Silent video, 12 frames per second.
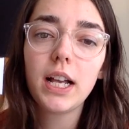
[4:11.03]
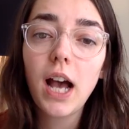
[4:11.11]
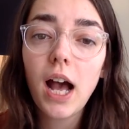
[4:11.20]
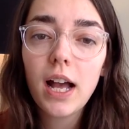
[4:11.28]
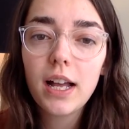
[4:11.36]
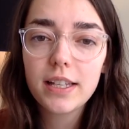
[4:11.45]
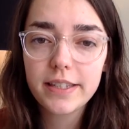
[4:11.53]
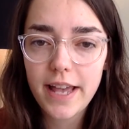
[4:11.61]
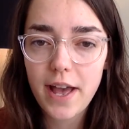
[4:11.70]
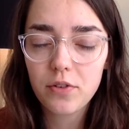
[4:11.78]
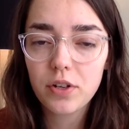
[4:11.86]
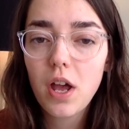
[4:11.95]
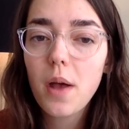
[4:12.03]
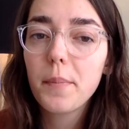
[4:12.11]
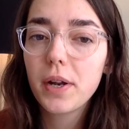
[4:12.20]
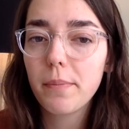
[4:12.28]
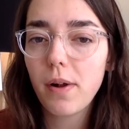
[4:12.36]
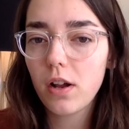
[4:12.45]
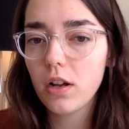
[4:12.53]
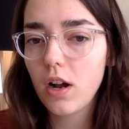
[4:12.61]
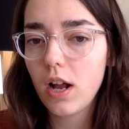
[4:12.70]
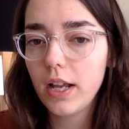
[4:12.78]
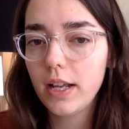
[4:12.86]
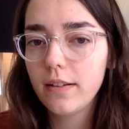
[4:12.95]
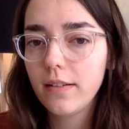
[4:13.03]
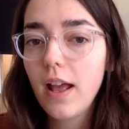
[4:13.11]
K sound, put a marker on it.